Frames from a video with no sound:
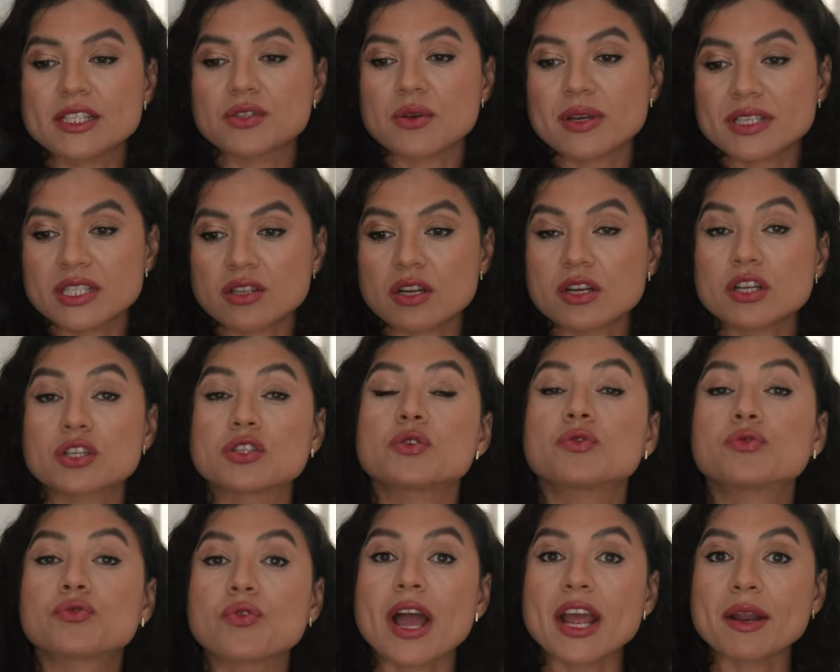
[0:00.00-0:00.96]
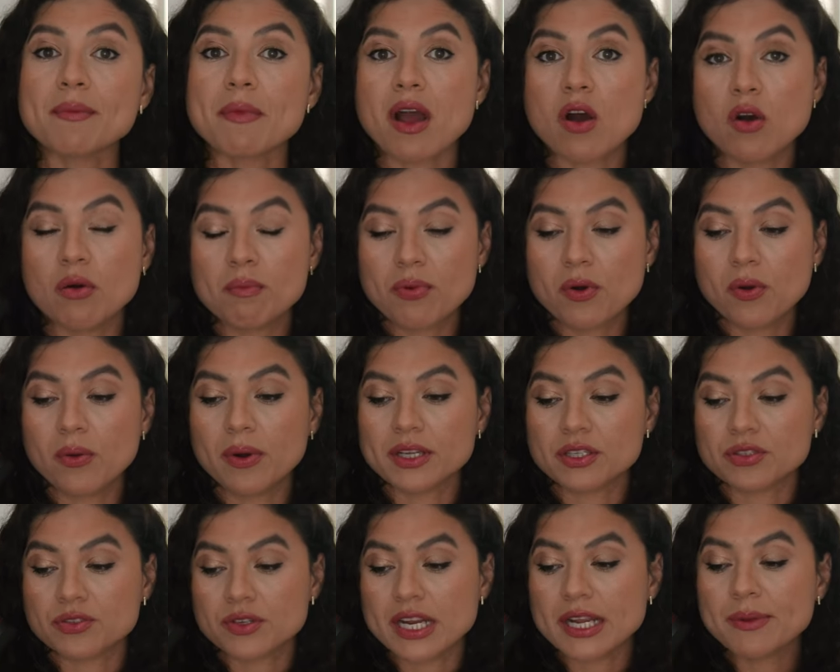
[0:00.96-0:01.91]
So I started to write my own
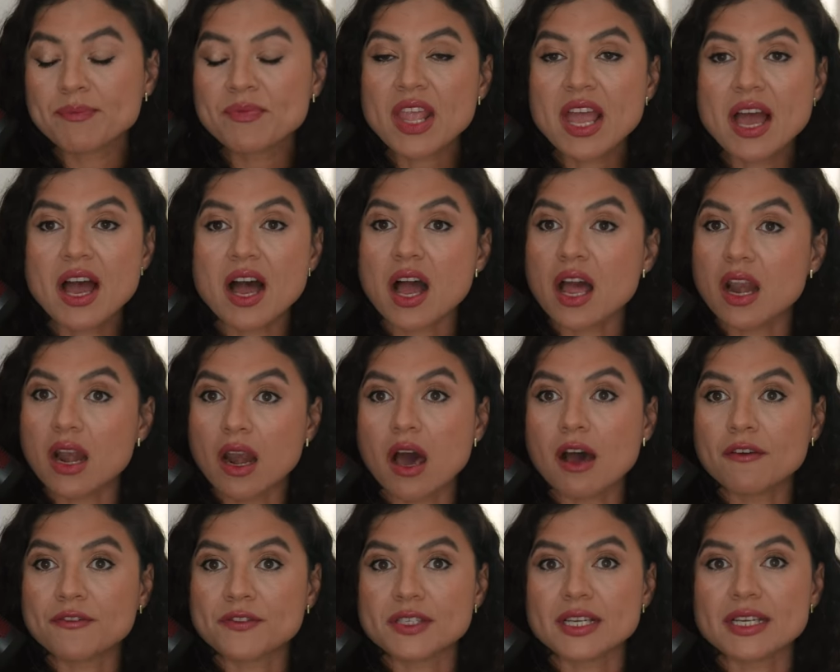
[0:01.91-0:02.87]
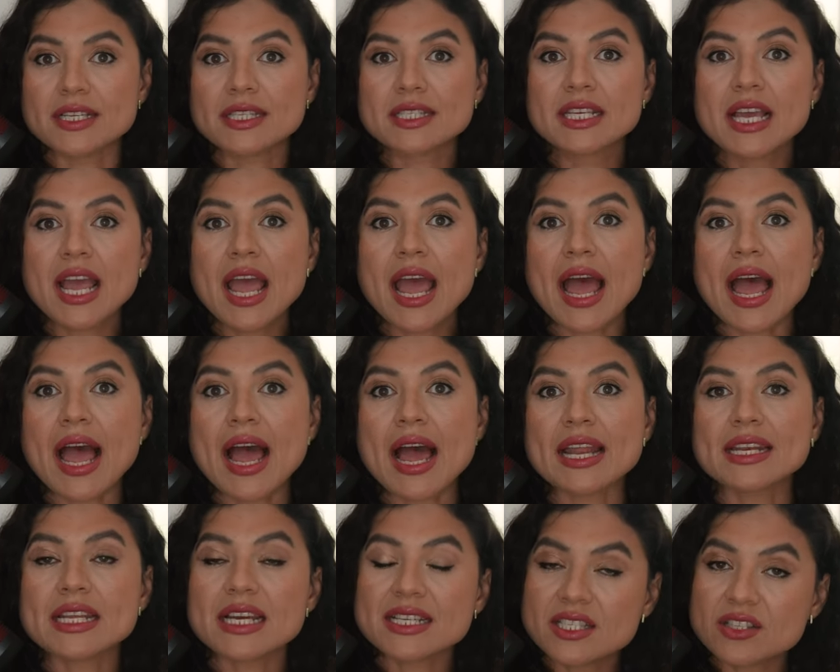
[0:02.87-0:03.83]
poetry. I loved it.
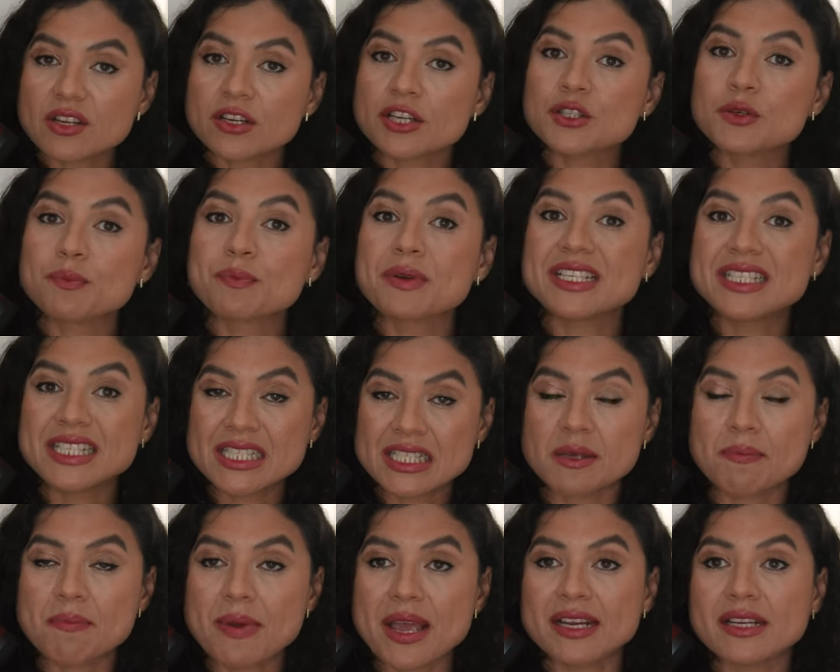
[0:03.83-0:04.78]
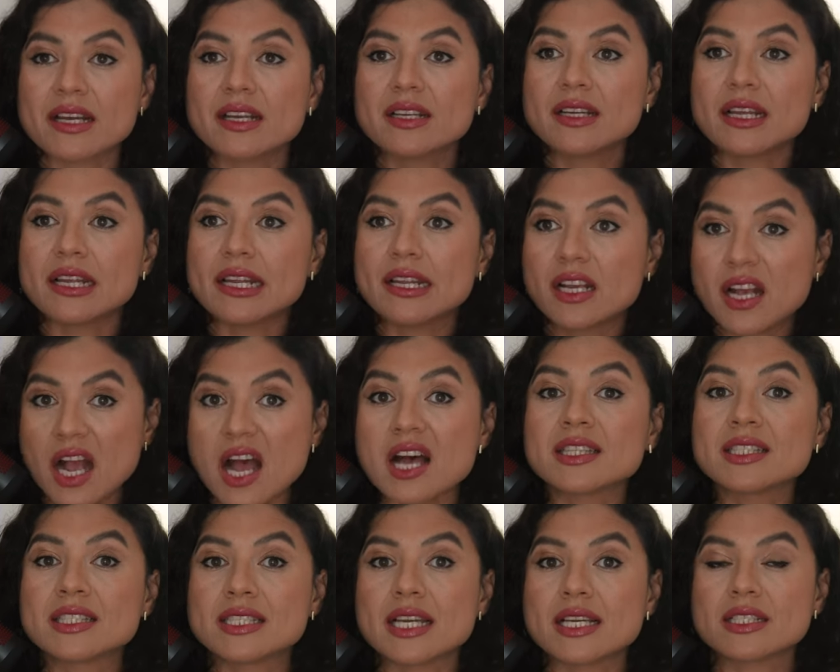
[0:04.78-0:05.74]
And I started to participate in
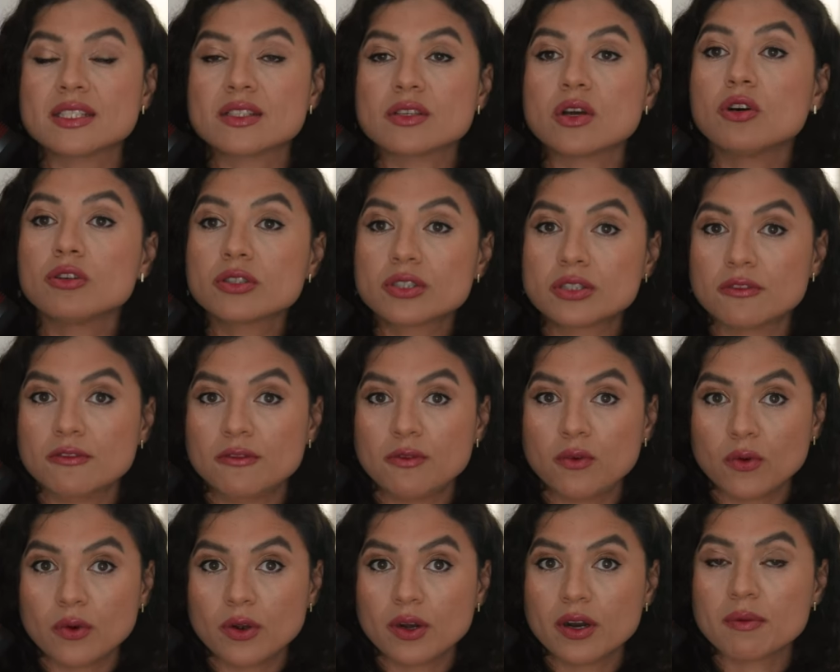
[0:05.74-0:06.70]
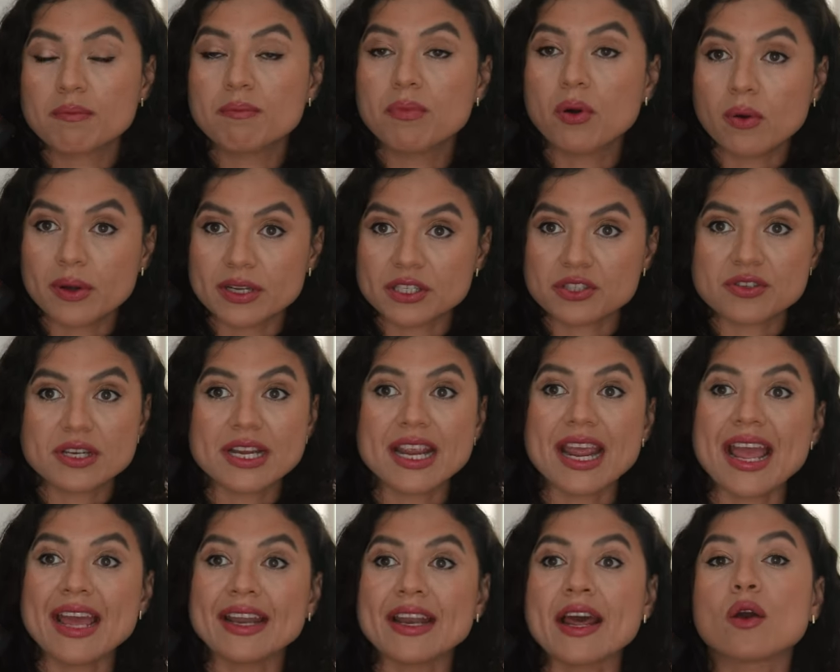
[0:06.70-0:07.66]
contests also for
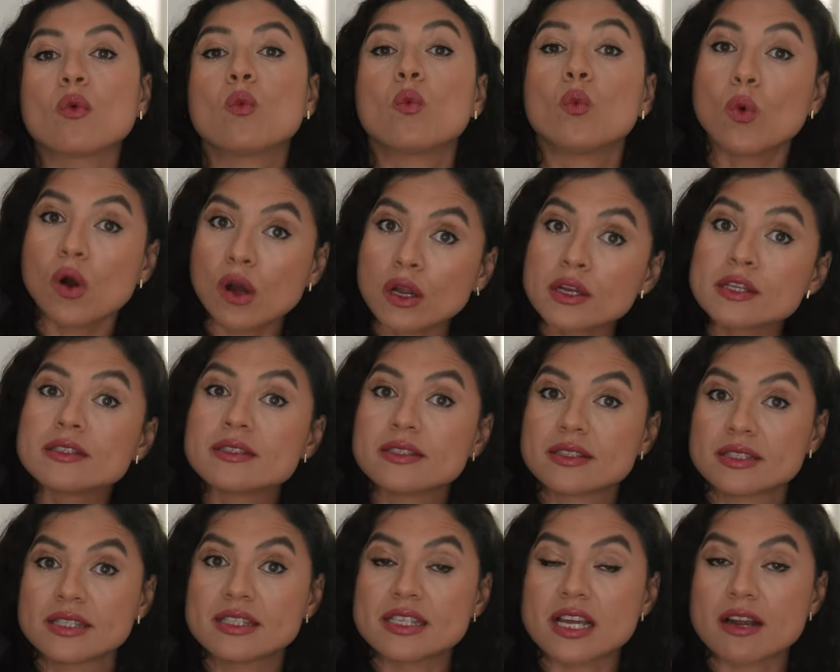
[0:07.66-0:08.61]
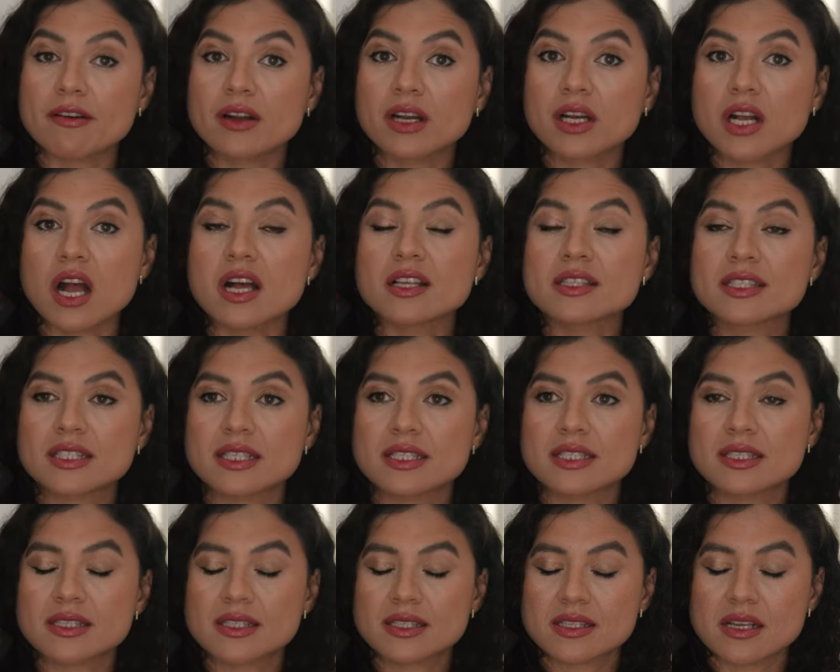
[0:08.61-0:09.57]
poetry. And I won several
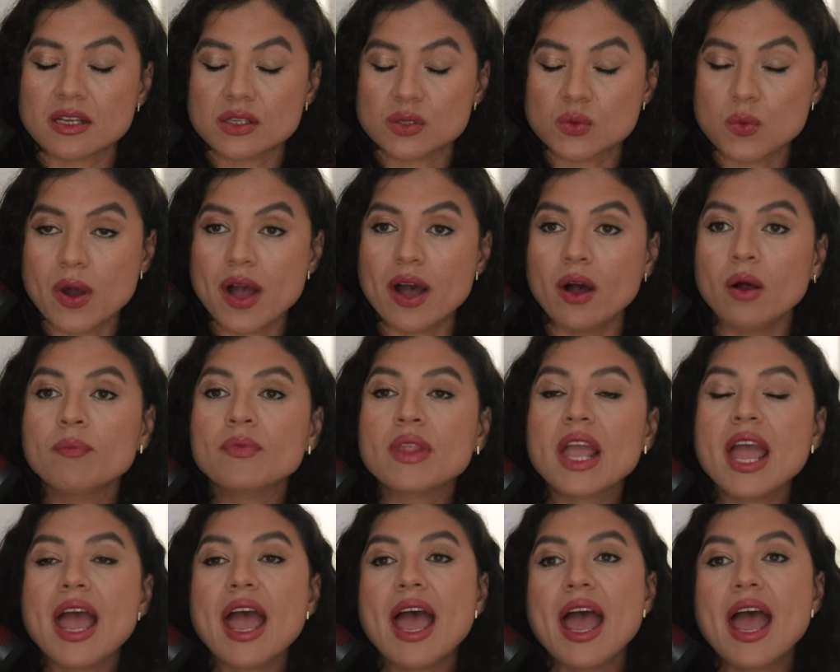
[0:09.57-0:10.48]
contests as well.